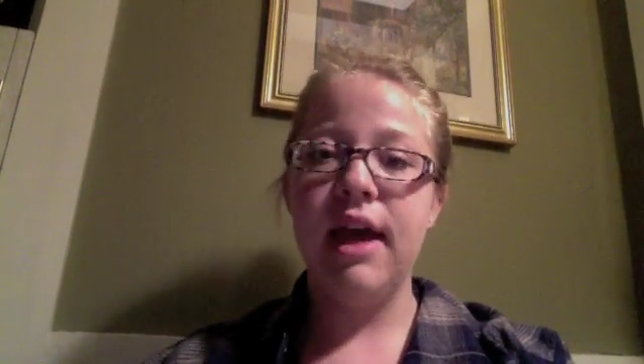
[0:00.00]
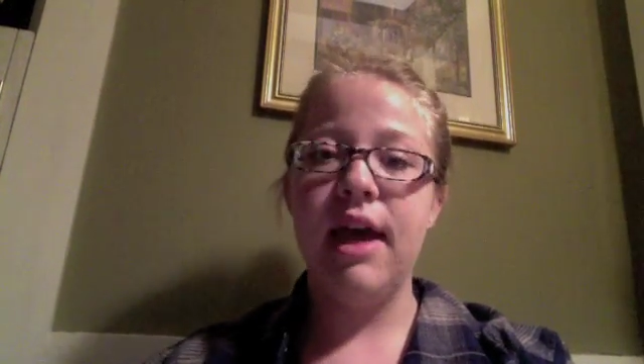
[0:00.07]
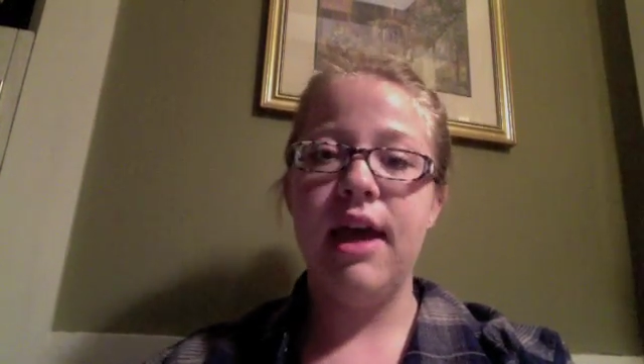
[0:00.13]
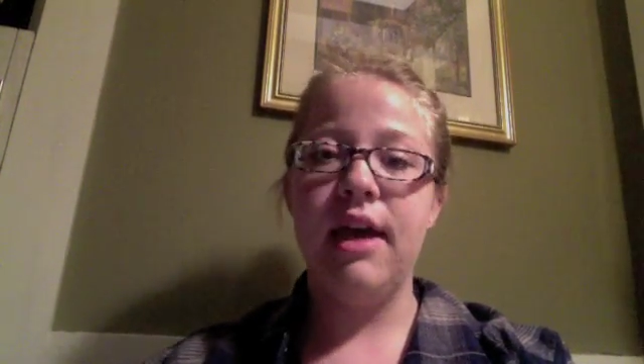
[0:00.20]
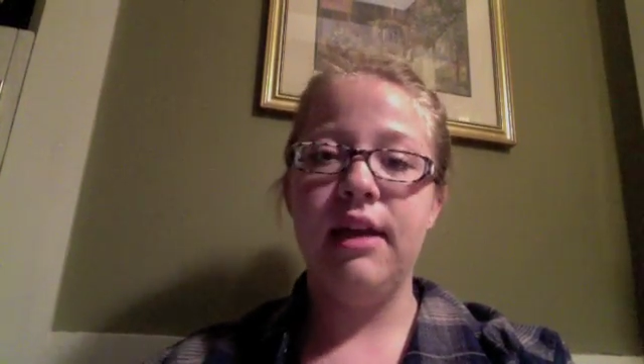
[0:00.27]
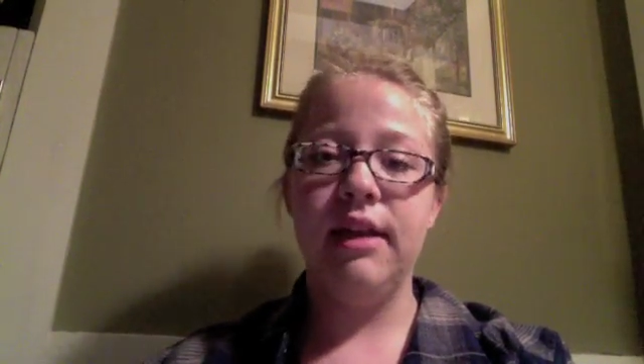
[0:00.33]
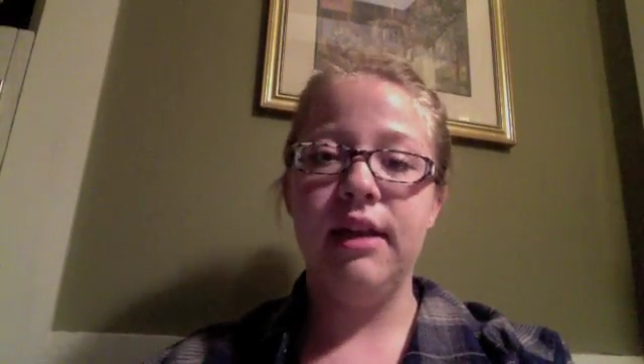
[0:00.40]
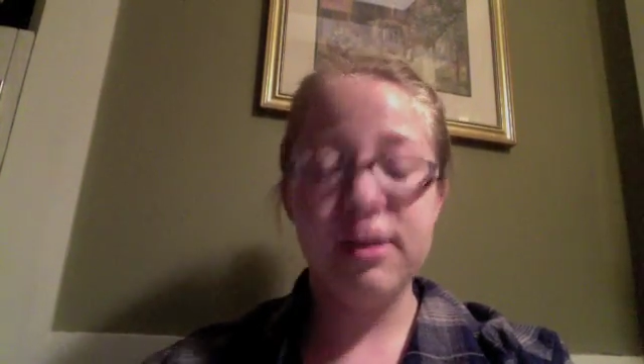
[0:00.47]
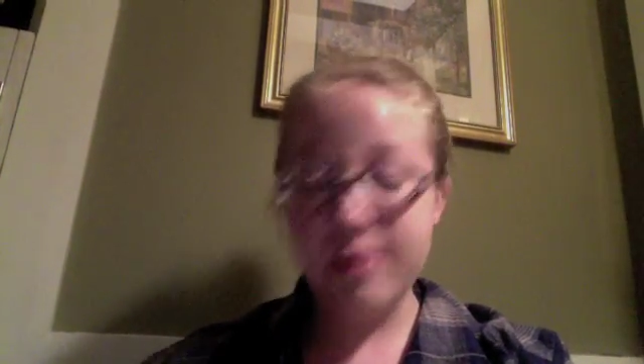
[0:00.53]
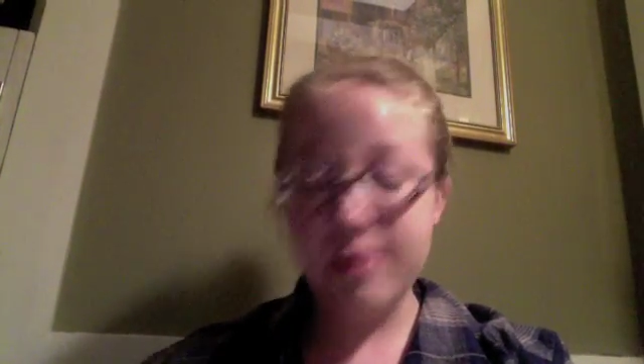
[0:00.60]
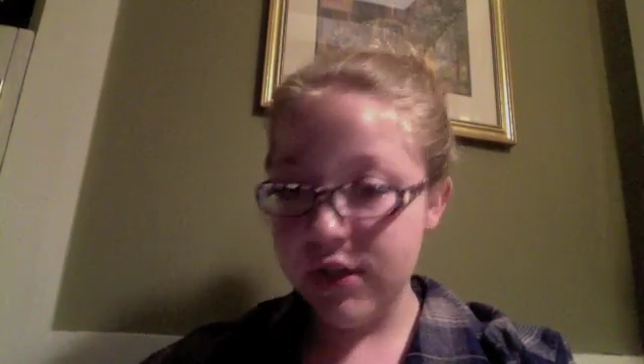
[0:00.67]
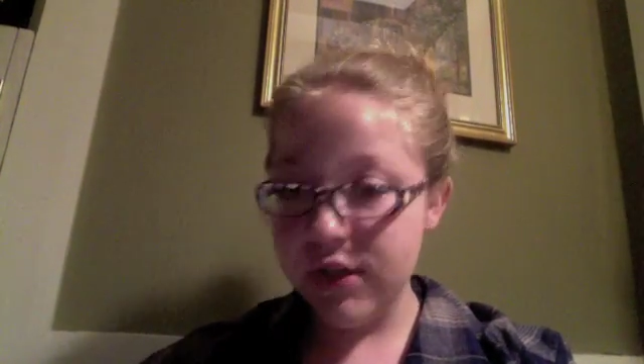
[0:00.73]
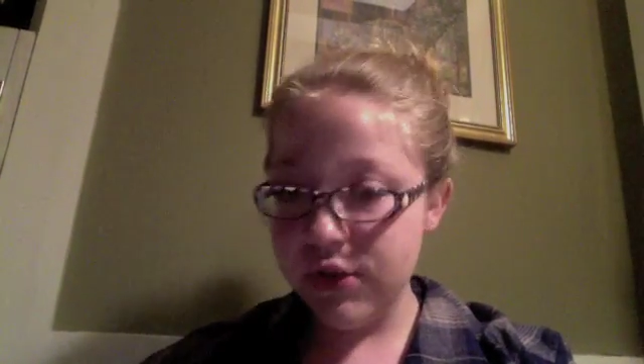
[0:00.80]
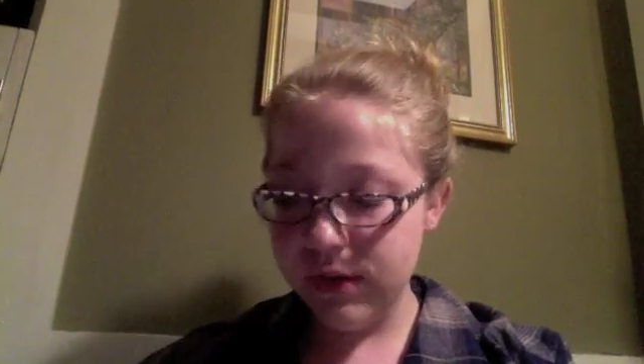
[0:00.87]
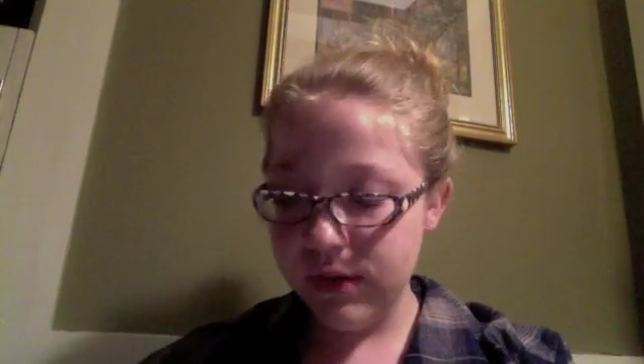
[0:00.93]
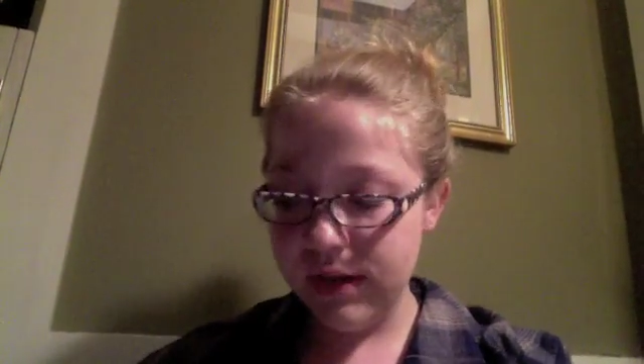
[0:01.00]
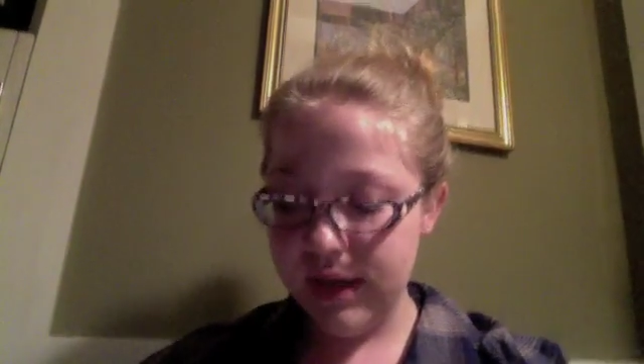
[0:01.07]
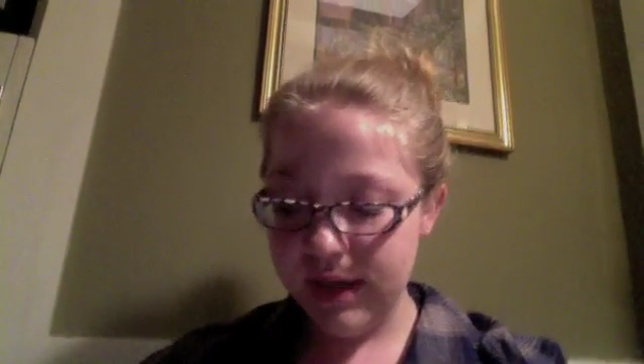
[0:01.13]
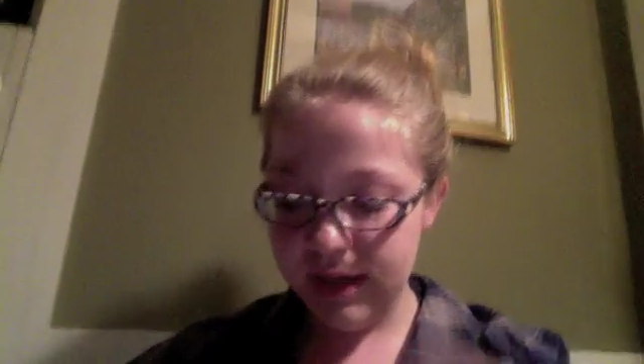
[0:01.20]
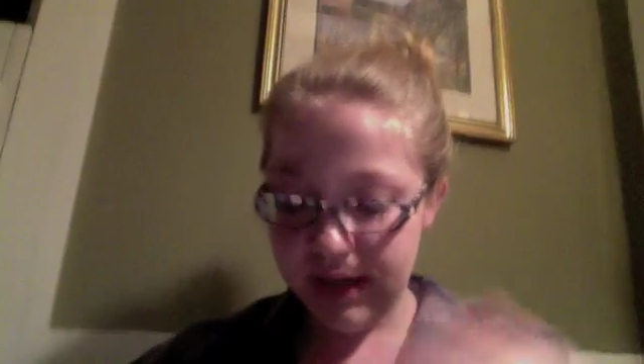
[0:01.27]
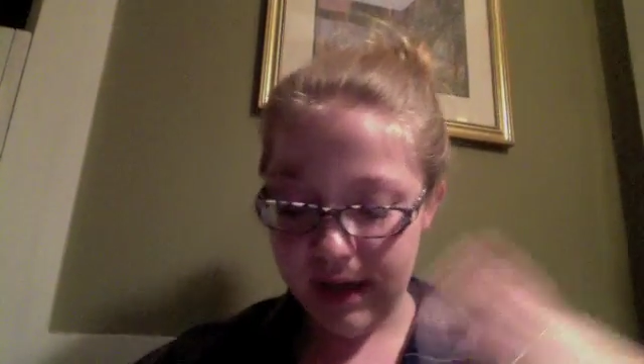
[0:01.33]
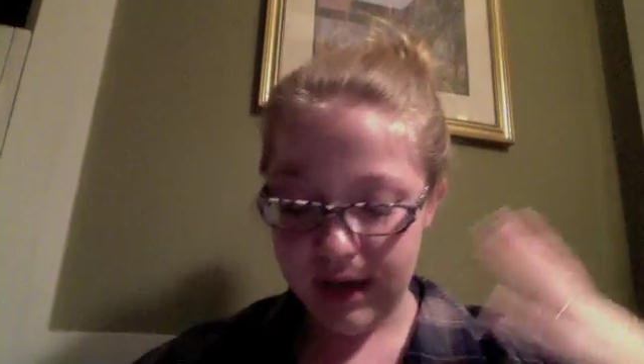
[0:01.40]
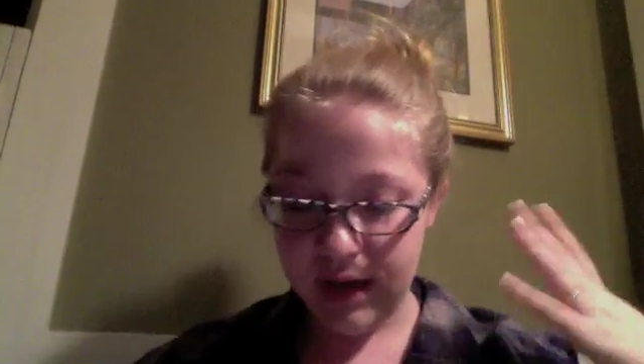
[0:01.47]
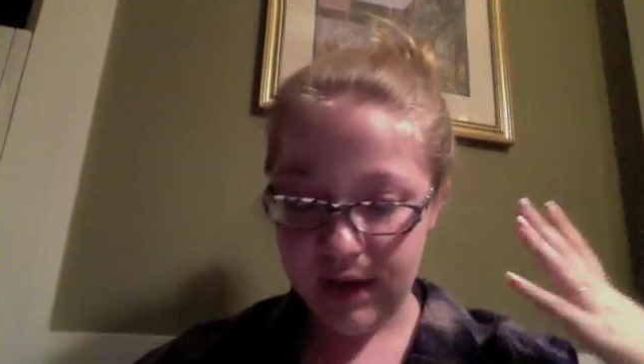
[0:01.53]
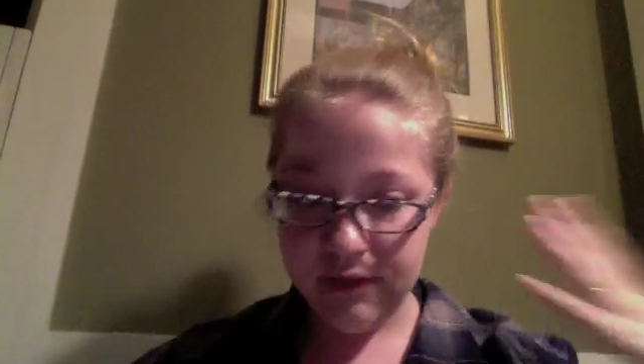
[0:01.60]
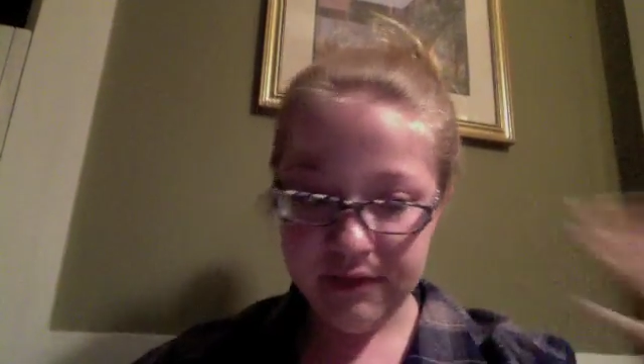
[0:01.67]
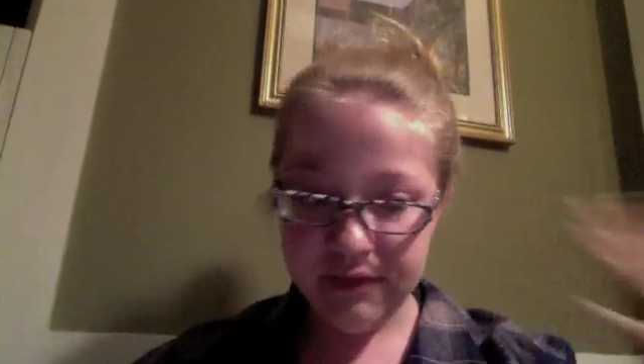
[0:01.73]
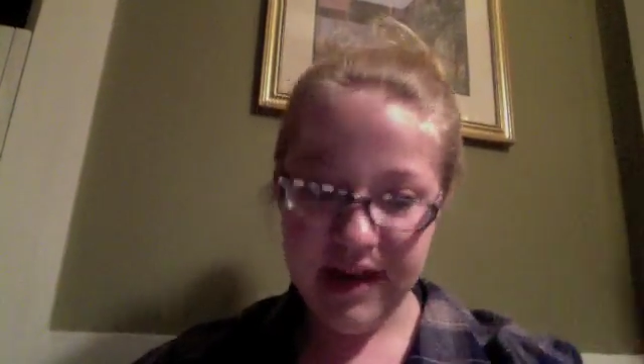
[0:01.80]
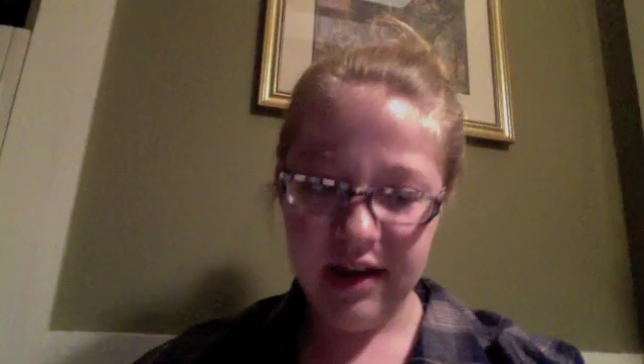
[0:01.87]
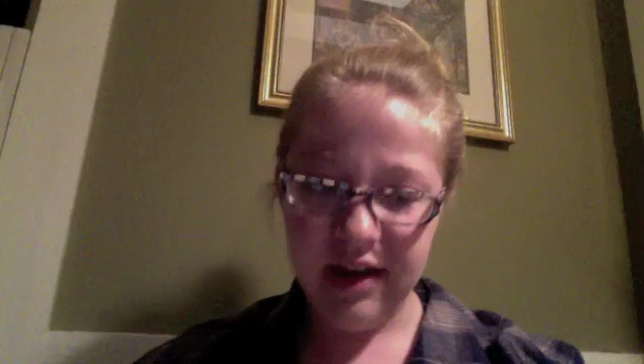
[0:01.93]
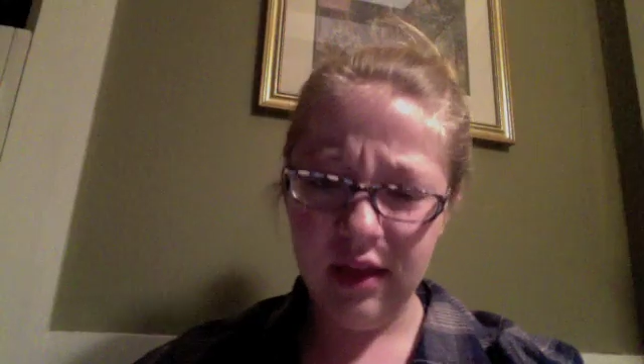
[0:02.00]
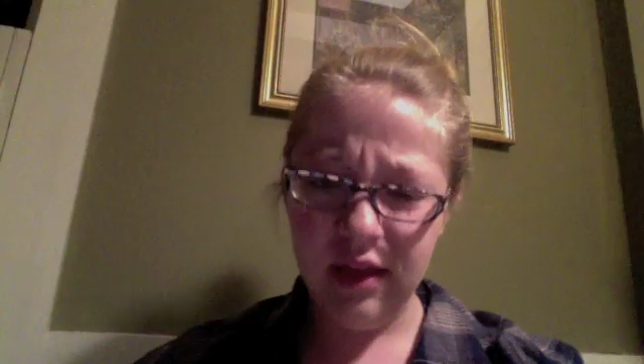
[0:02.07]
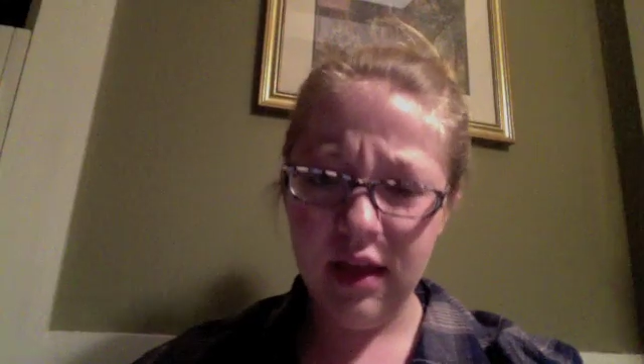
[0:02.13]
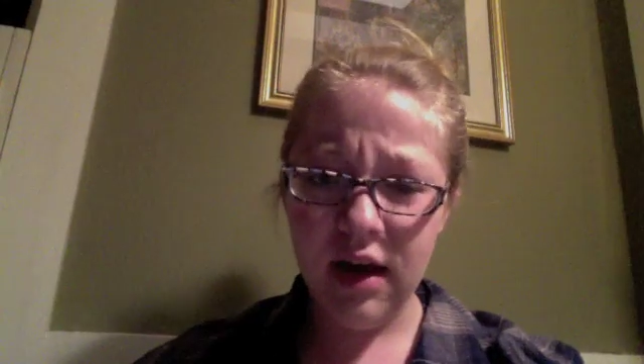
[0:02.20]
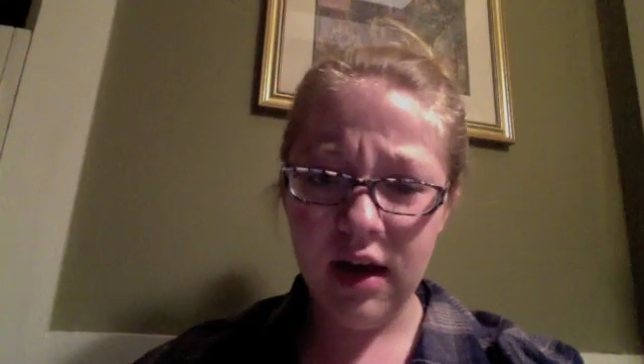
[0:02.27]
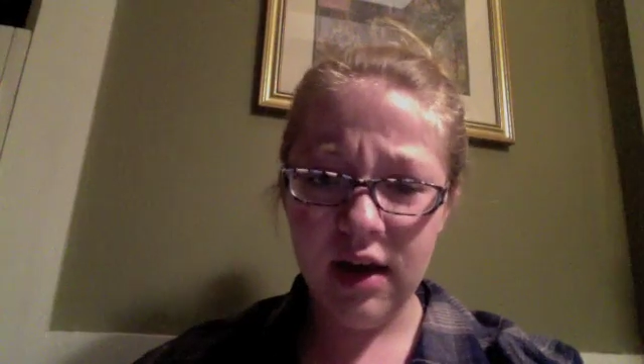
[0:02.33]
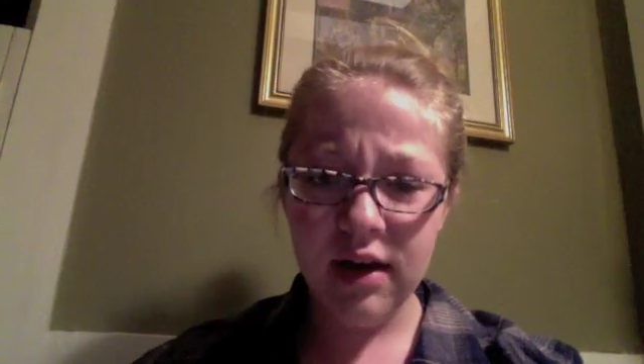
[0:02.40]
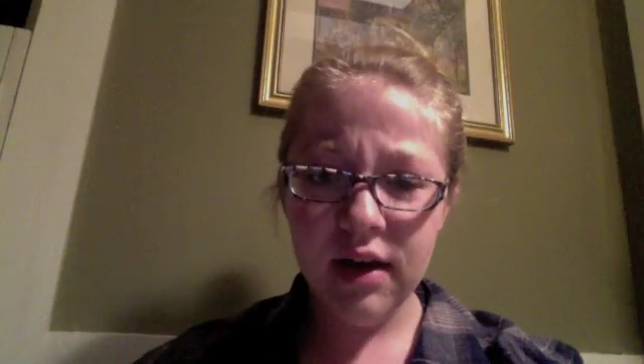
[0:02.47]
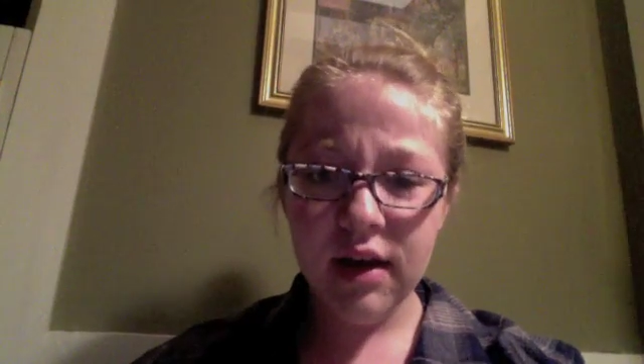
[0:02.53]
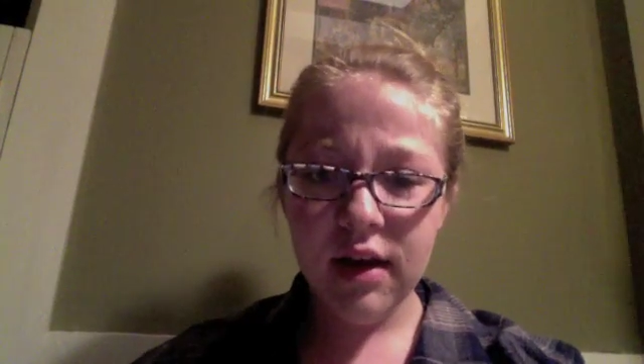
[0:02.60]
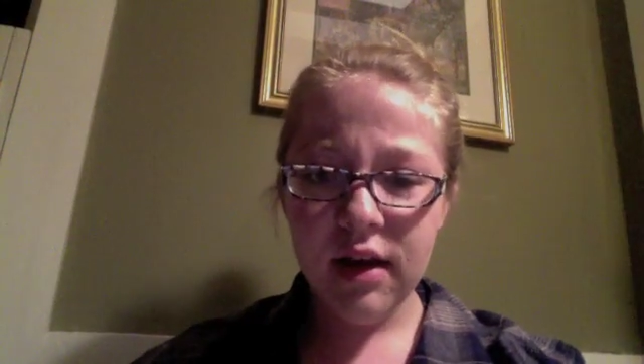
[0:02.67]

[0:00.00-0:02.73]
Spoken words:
and spiritually I got fed a lot.